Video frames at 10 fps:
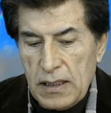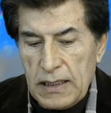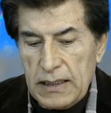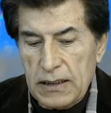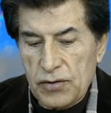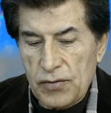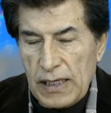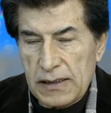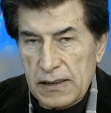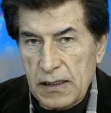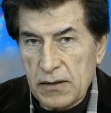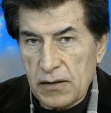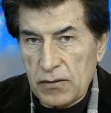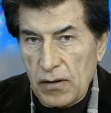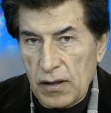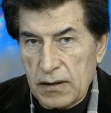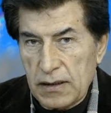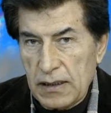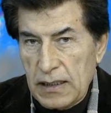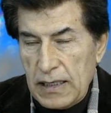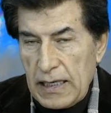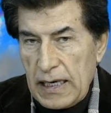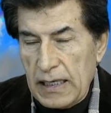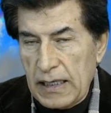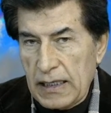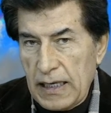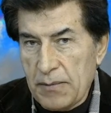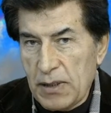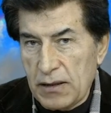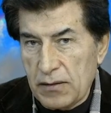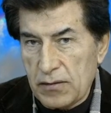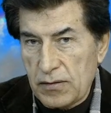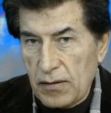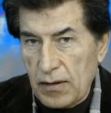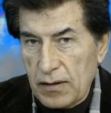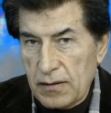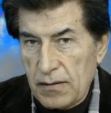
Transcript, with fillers: a transcendent God, and an immanent God.